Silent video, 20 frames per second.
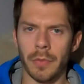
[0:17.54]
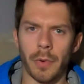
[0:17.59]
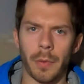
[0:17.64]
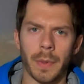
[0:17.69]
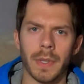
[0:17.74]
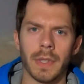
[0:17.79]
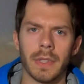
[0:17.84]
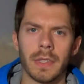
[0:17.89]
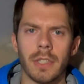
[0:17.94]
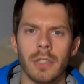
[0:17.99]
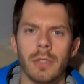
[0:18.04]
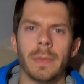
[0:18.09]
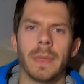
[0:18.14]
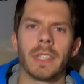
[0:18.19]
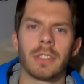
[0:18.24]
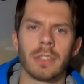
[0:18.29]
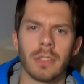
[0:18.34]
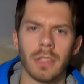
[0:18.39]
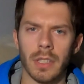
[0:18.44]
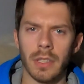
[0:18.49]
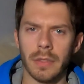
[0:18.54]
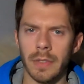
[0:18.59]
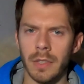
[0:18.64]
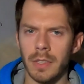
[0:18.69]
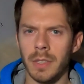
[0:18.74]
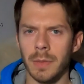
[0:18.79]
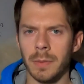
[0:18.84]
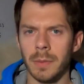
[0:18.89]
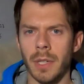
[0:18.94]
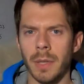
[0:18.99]
before we continue, make sure you like the
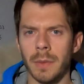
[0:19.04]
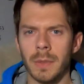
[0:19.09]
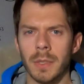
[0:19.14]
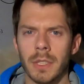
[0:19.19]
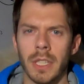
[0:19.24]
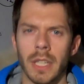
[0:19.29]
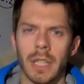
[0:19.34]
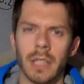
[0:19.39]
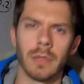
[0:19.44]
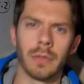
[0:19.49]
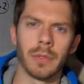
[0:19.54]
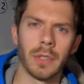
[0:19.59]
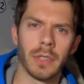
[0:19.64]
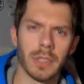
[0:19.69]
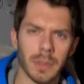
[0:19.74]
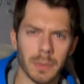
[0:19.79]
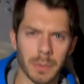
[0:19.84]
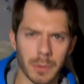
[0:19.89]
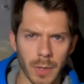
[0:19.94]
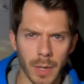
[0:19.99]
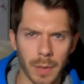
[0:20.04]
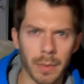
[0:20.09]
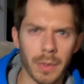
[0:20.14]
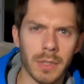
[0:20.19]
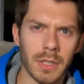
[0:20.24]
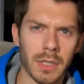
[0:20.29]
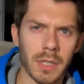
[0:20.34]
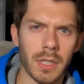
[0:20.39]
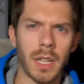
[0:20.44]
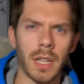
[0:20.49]
video, subscribe to the channel if you're already
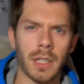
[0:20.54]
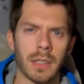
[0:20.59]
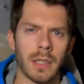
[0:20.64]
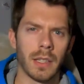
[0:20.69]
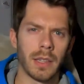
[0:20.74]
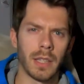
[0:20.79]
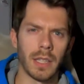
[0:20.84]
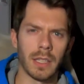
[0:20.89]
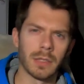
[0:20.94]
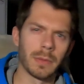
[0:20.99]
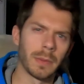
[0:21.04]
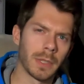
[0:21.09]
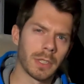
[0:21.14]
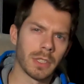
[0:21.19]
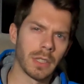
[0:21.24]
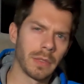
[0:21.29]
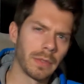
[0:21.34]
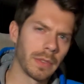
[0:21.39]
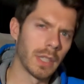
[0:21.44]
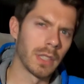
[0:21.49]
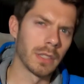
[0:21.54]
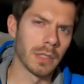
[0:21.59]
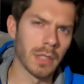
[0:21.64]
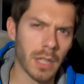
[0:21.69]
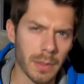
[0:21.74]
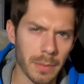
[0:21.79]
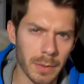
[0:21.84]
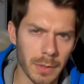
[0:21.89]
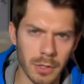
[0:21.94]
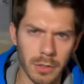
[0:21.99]
subscribed to the content. Thanks so much. Love you guys a
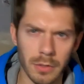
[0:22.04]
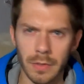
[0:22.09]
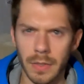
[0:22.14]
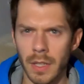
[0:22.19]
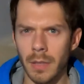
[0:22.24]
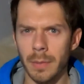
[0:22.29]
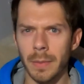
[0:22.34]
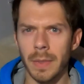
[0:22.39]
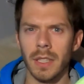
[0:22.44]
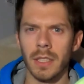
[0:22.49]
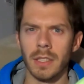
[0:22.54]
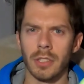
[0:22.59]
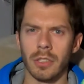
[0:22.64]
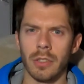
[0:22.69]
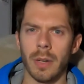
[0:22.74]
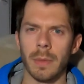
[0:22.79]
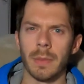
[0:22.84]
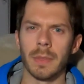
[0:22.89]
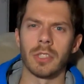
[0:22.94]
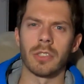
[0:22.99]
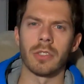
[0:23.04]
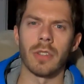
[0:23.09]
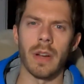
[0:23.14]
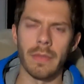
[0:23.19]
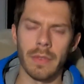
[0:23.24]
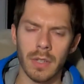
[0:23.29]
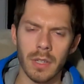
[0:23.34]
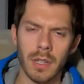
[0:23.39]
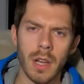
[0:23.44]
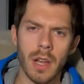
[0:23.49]
lot. Make sure you follow me on Instagram and
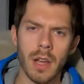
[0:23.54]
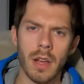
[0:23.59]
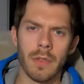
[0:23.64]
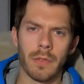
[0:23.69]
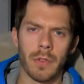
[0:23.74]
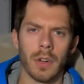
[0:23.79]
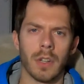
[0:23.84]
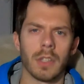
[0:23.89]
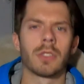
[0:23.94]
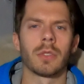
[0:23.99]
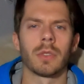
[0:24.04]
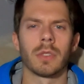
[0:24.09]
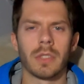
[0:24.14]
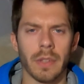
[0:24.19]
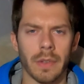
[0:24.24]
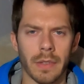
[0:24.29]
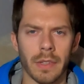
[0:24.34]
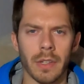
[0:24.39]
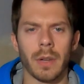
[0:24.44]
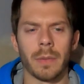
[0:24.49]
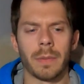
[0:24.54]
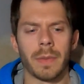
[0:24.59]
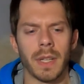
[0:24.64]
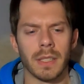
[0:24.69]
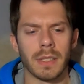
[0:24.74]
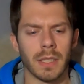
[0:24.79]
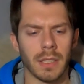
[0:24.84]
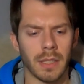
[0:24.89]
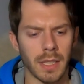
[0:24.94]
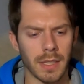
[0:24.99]
Strava for all sorts of other
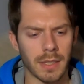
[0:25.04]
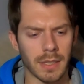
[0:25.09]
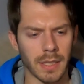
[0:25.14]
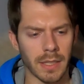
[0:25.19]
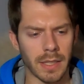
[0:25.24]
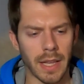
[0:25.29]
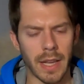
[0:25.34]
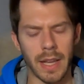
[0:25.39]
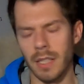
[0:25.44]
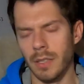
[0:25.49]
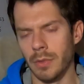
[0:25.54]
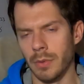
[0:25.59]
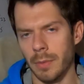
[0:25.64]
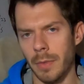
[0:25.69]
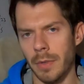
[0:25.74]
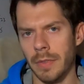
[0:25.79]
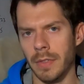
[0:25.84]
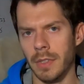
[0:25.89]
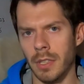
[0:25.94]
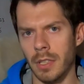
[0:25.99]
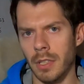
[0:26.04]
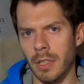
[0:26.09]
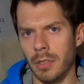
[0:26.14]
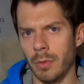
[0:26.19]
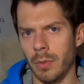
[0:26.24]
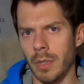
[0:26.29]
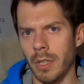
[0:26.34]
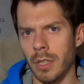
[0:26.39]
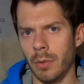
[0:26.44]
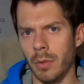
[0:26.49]
updates and things like that as we move into the
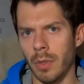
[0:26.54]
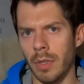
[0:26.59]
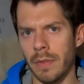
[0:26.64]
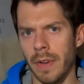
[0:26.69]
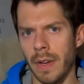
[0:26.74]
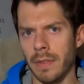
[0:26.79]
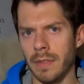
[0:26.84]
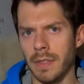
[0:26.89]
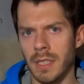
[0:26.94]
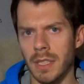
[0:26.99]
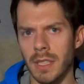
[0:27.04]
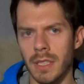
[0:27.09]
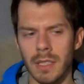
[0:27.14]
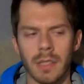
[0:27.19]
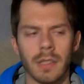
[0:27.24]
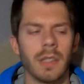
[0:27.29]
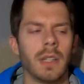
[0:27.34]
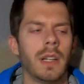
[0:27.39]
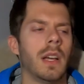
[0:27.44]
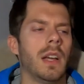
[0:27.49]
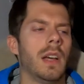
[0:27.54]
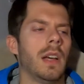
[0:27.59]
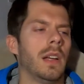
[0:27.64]
2025 season.